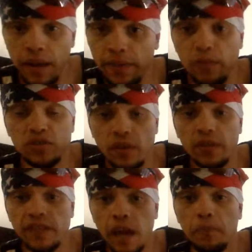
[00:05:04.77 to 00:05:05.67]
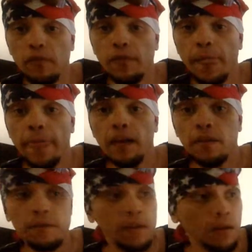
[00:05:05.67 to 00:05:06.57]
And those are the type of
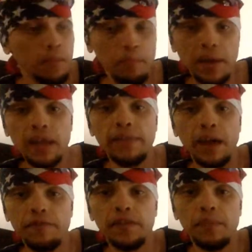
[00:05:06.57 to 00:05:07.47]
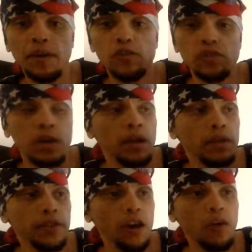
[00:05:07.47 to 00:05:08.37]
men that females,
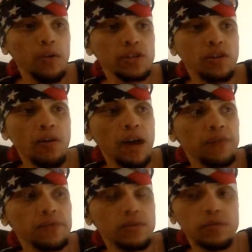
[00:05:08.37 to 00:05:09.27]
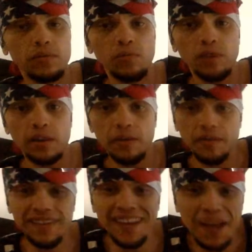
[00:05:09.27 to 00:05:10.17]
they always go after. What,
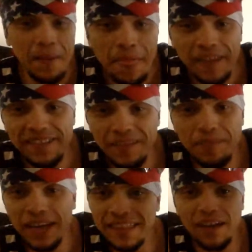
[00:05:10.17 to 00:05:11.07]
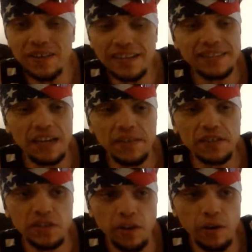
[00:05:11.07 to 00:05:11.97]
see, men nowadays have
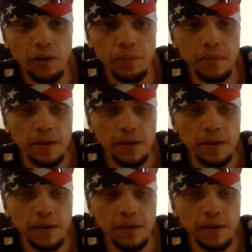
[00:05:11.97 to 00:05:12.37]
this term.